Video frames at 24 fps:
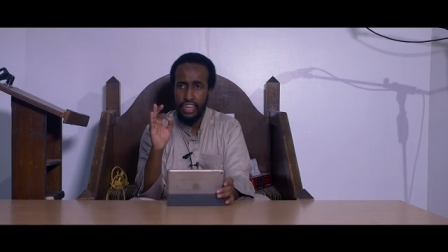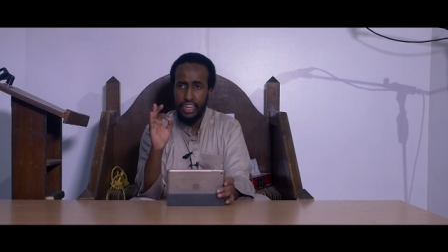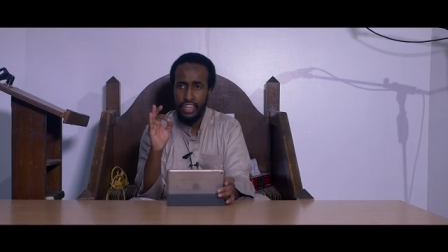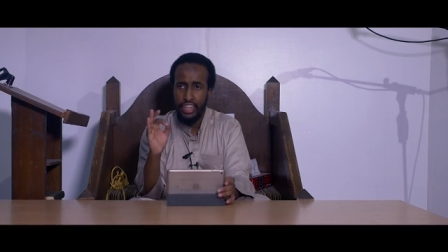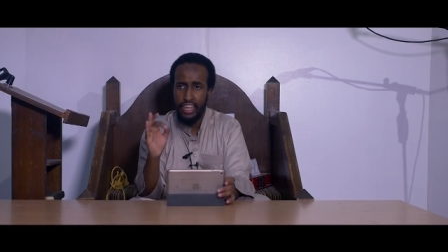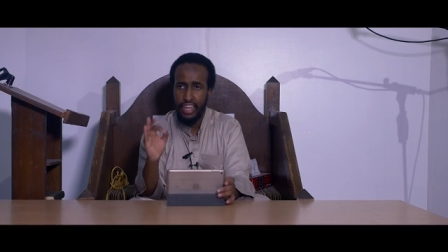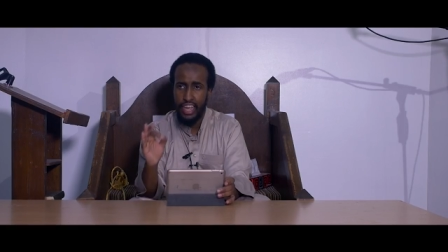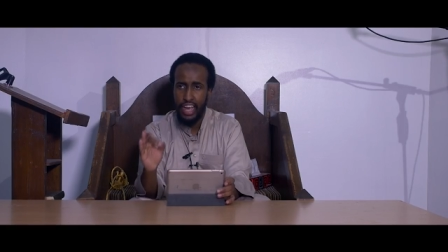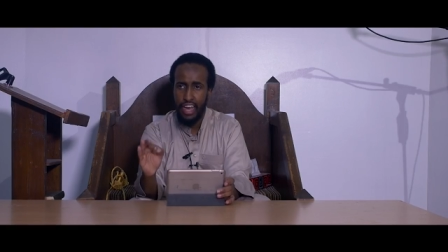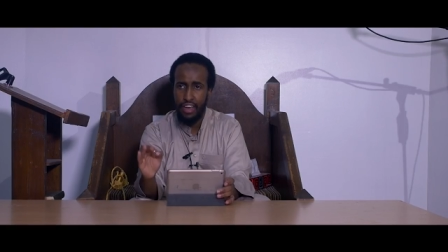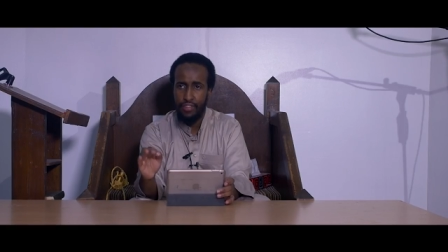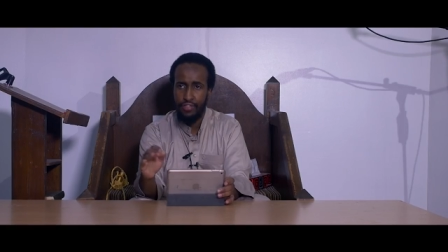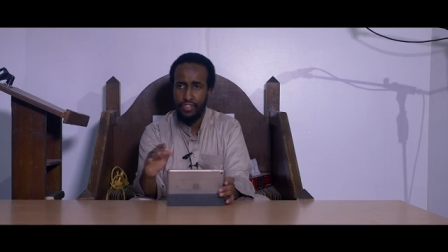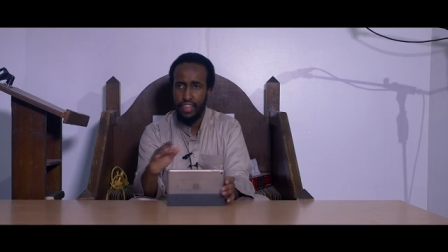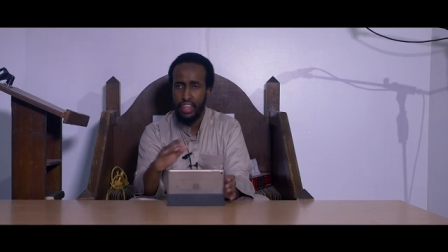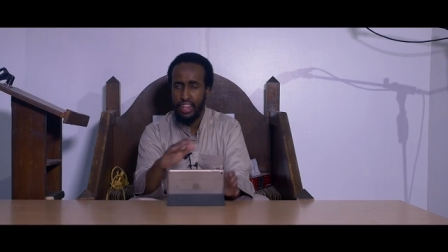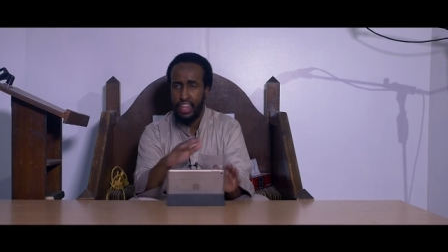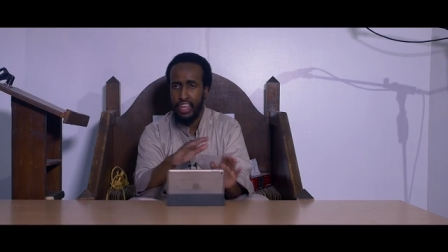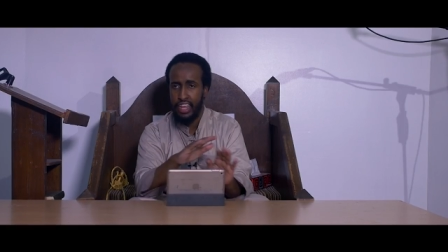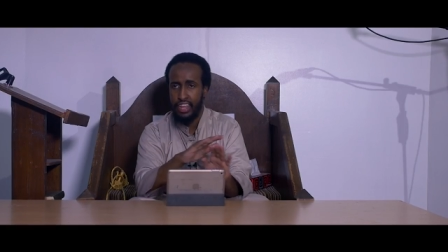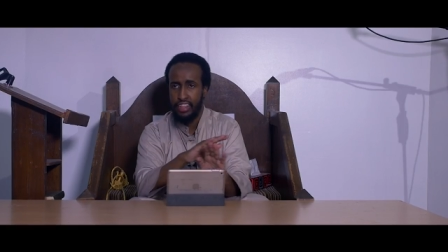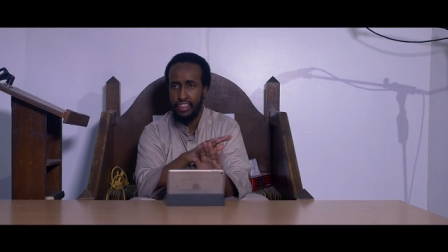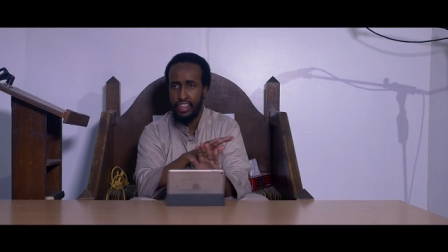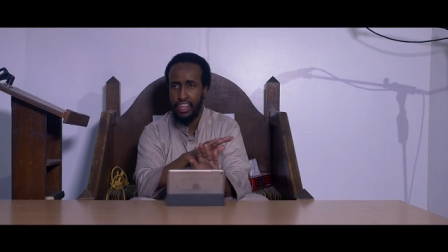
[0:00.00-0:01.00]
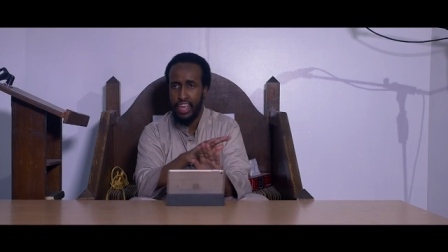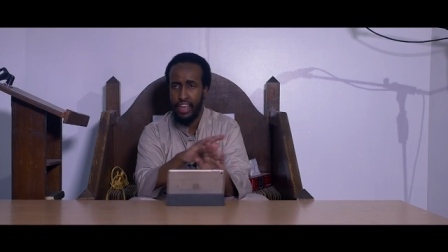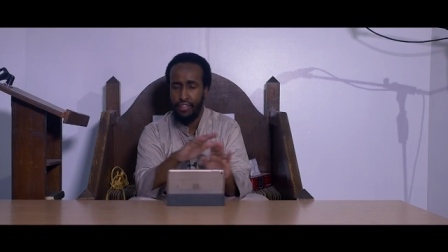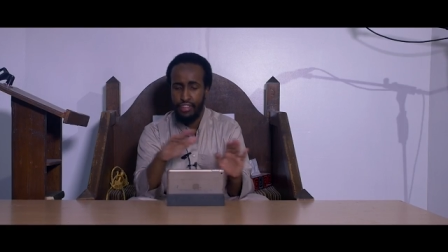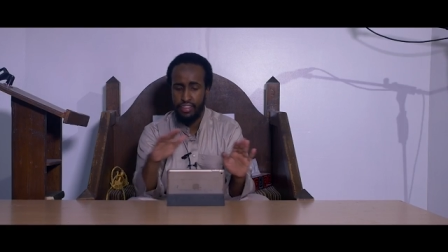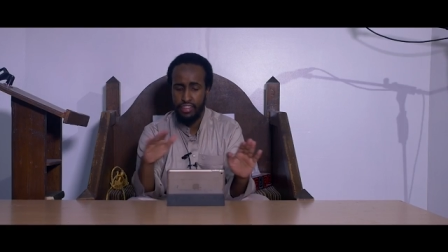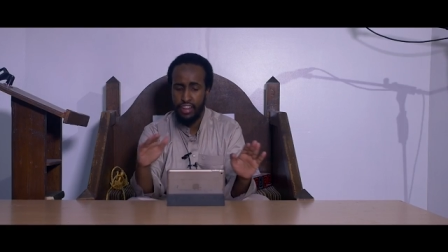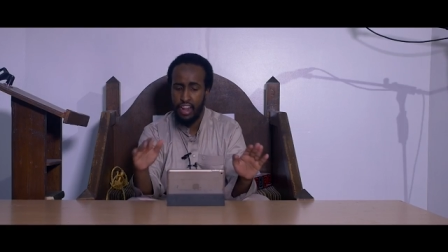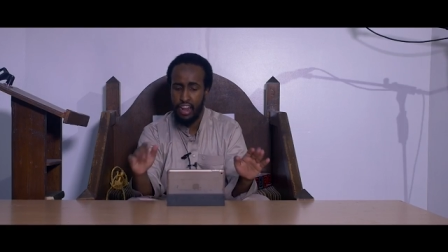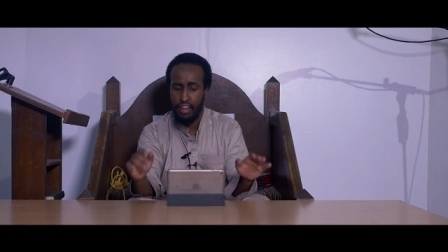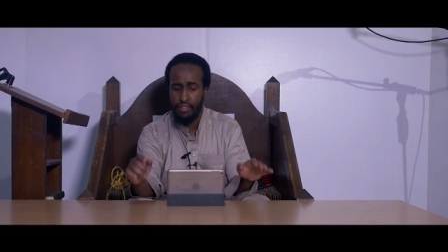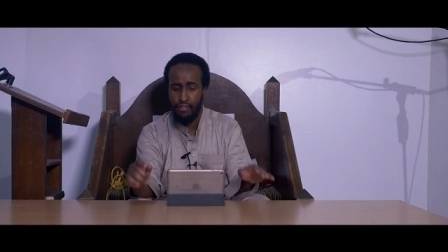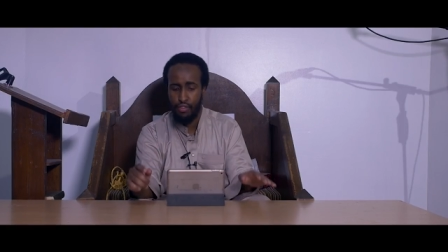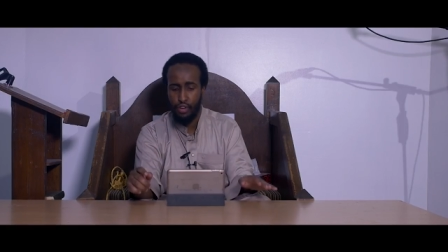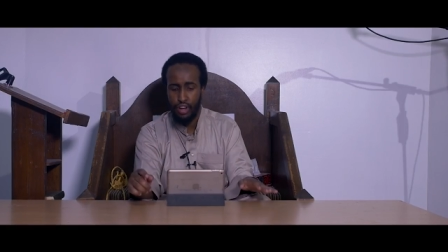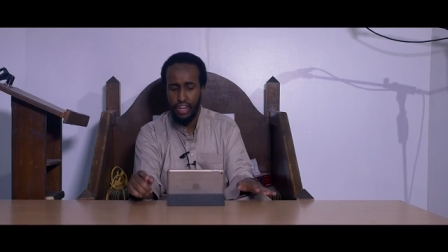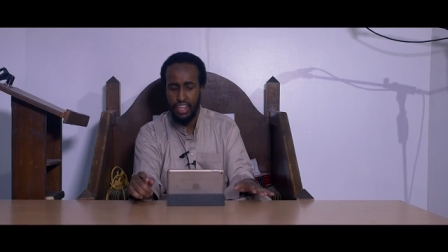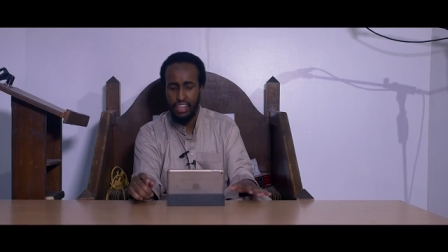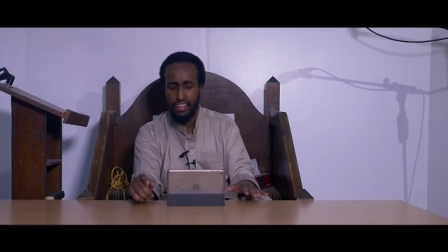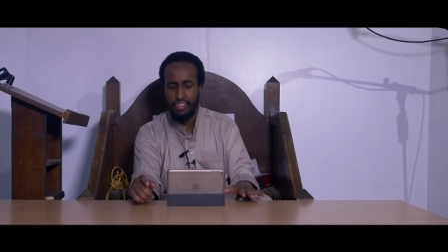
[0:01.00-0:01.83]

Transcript: i'tikaf, that the i'tikaf is null and void.